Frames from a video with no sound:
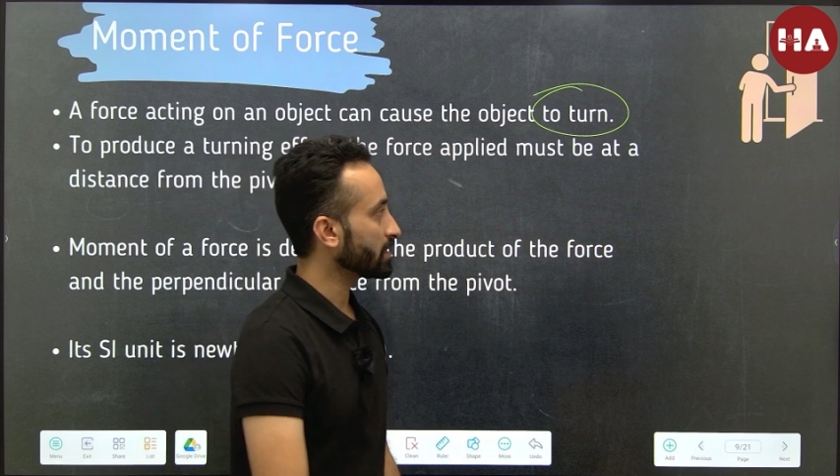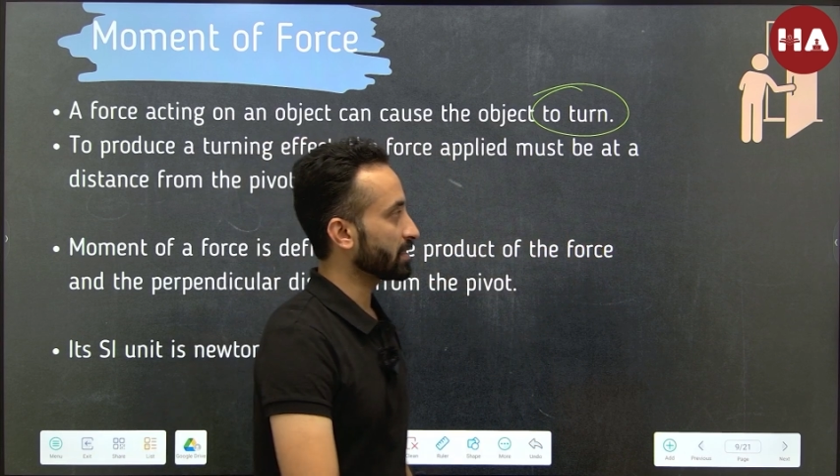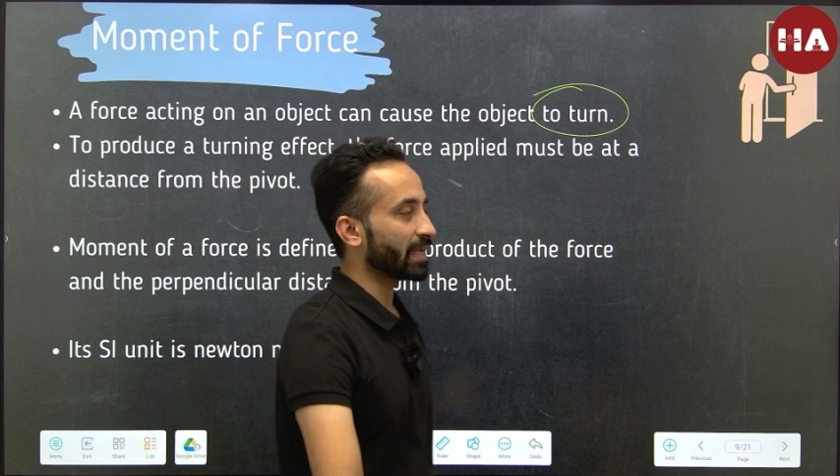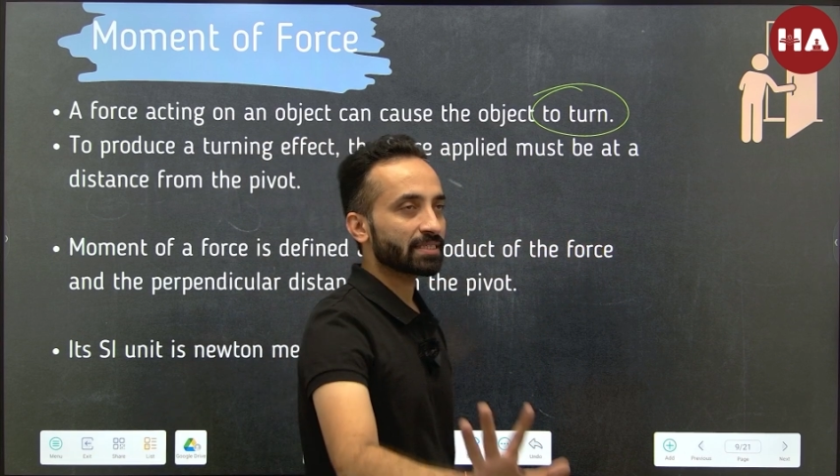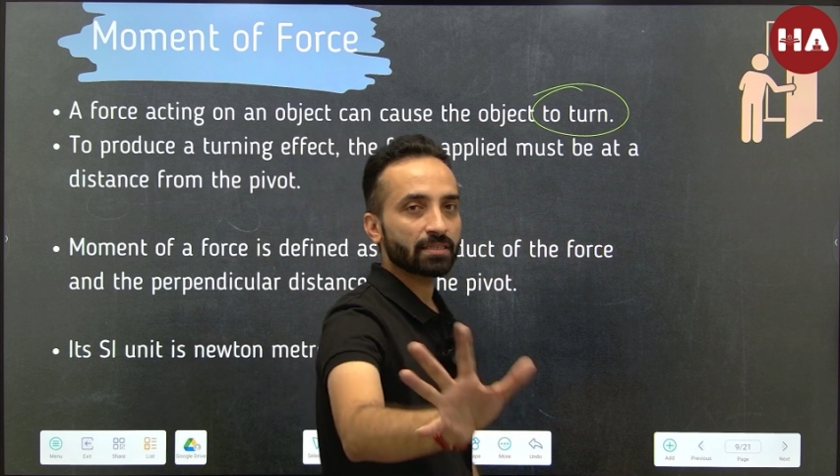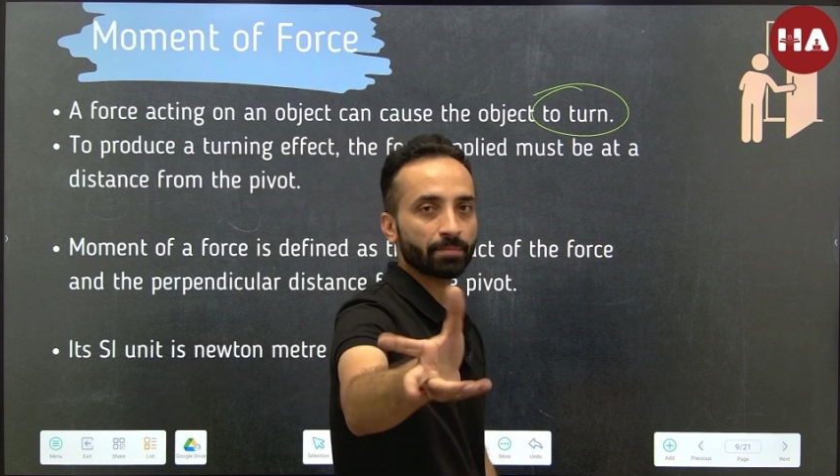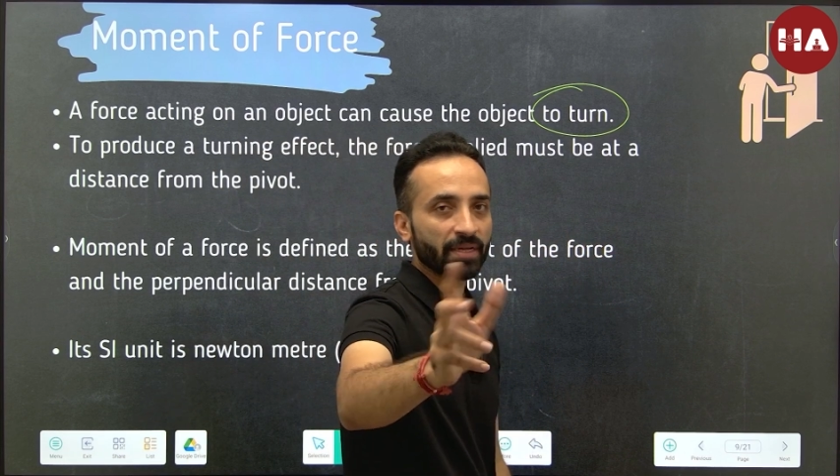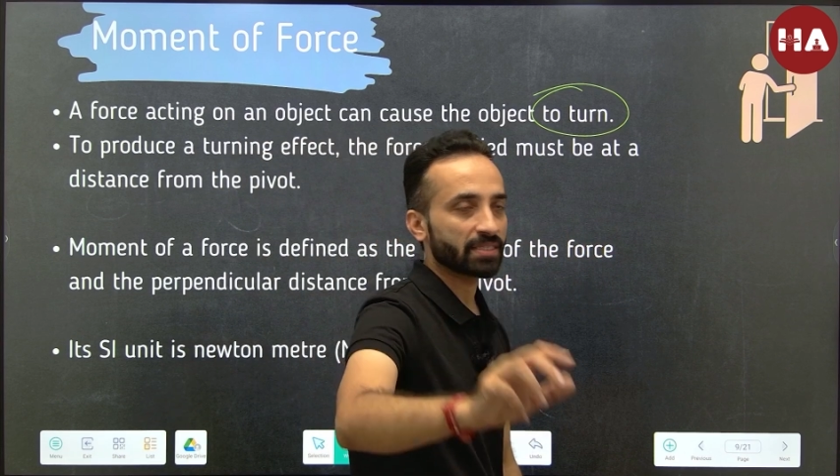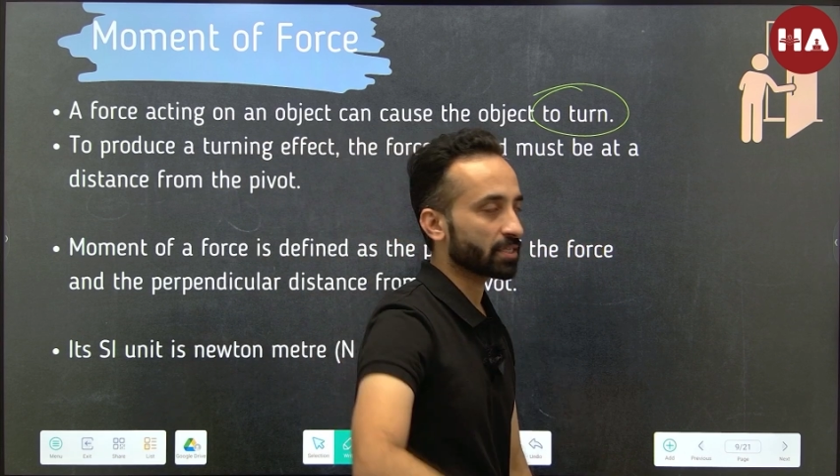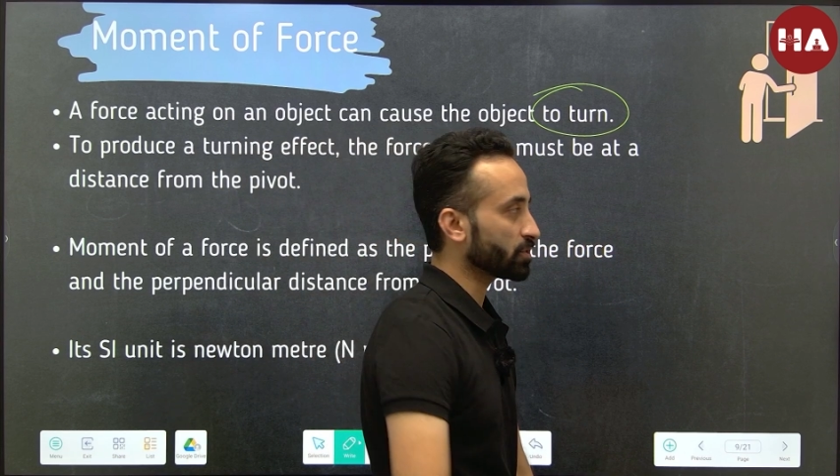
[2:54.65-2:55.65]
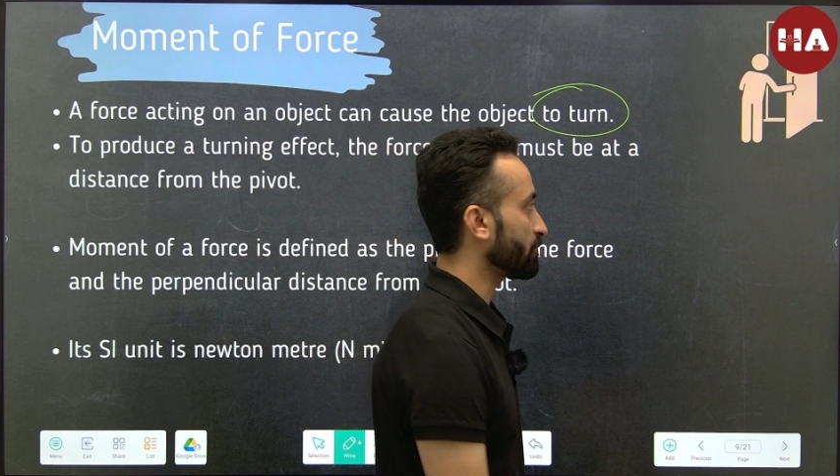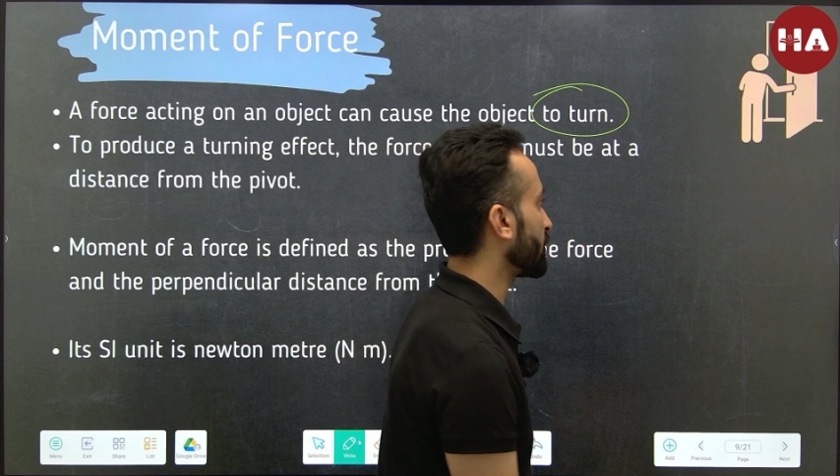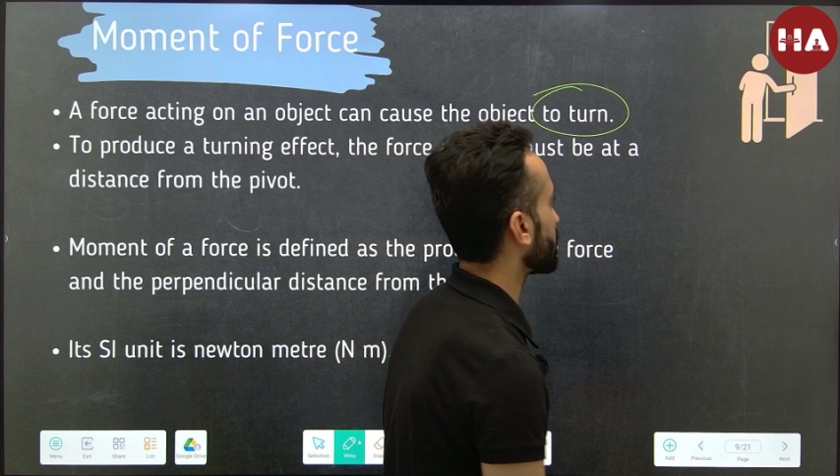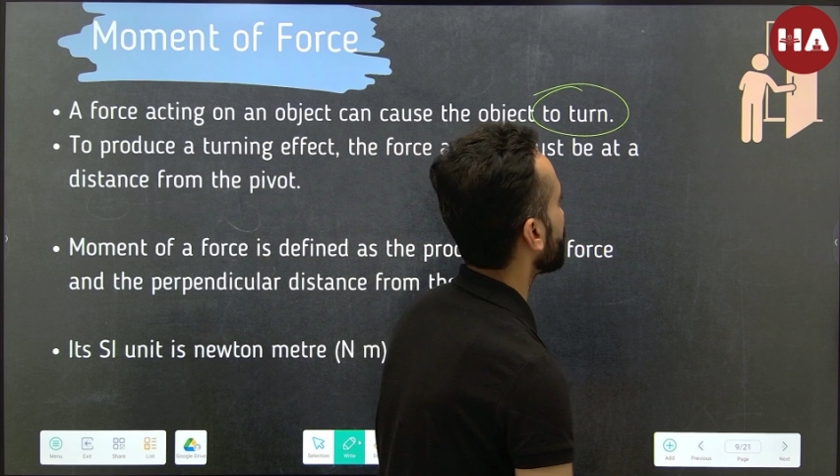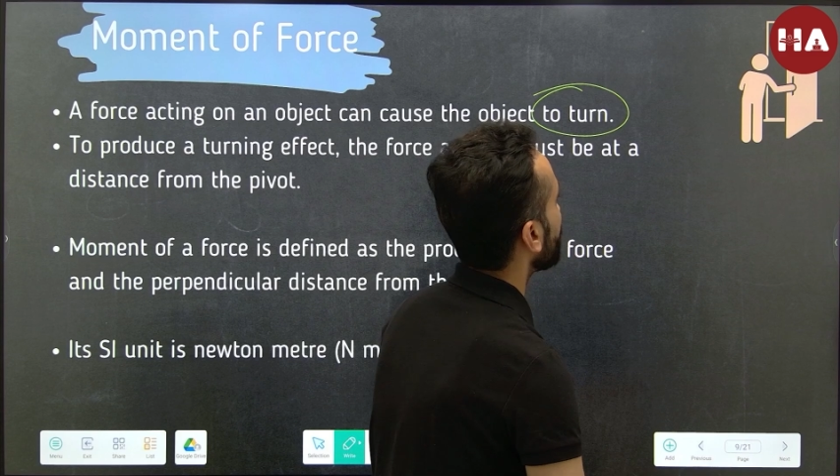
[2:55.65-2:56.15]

That's the basics of it.